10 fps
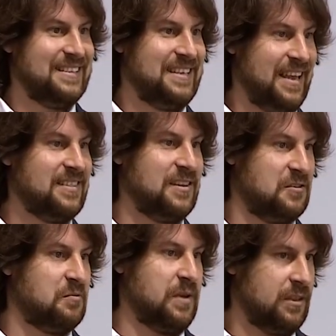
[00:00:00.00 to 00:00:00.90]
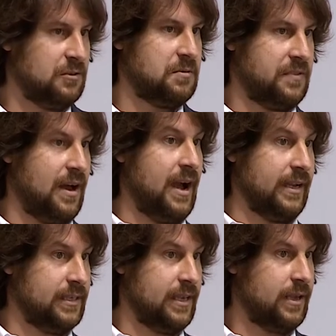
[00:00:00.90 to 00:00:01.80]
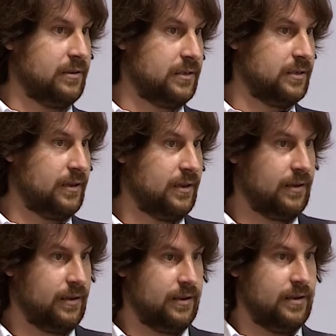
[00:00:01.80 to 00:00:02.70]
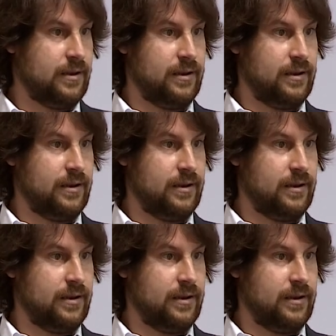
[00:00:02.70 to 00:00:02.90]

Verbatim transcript: tended to be those with the high status, uh,